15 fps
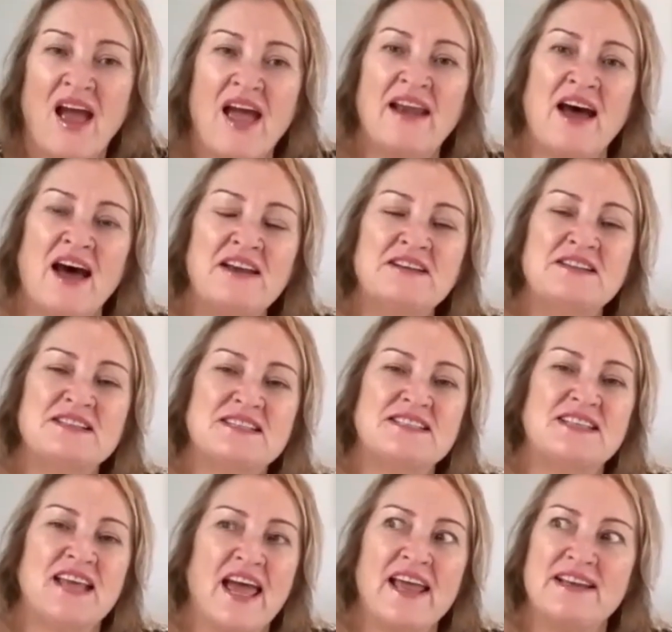And
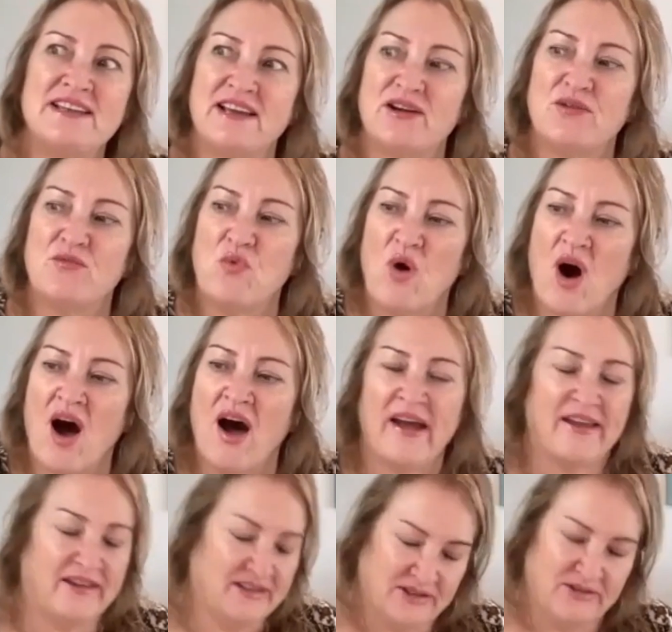understanding why
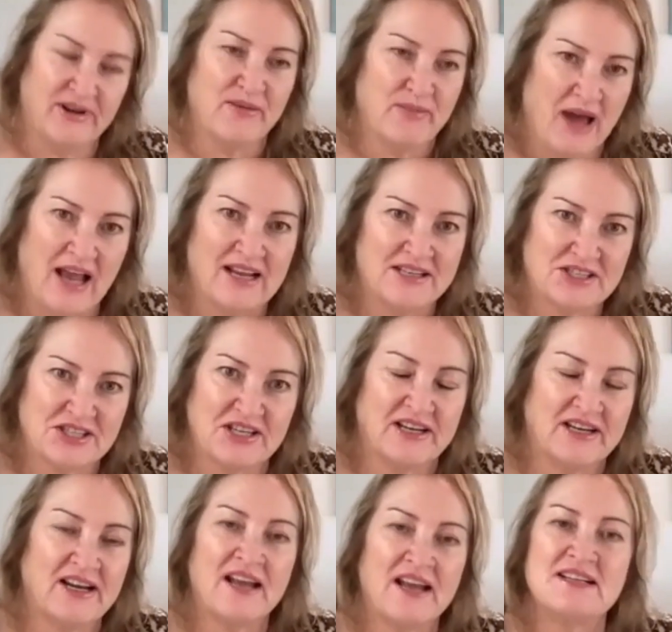you're doing a balance sheet
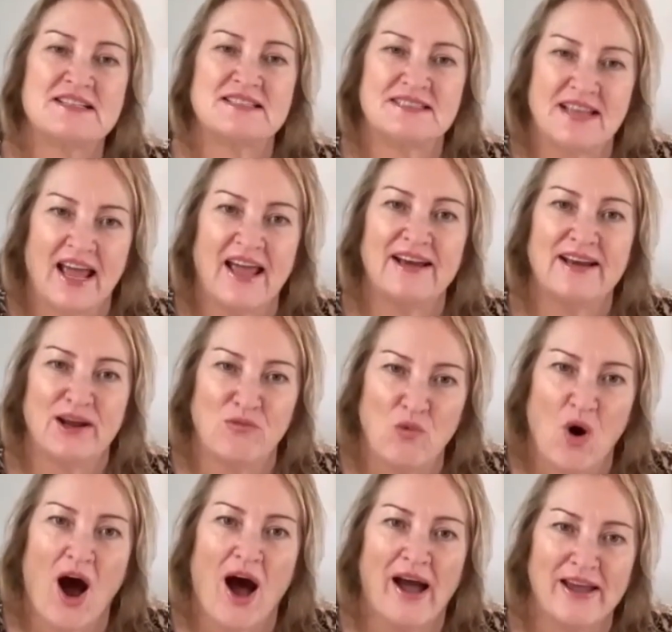and understand
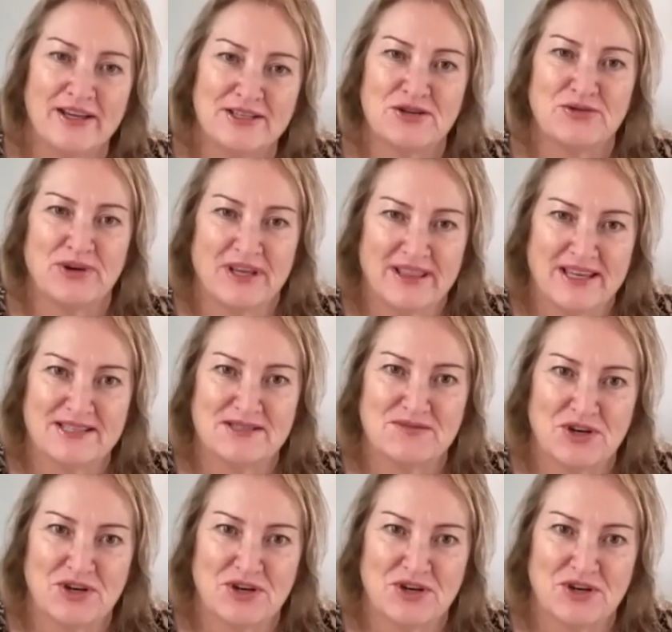why you're doing these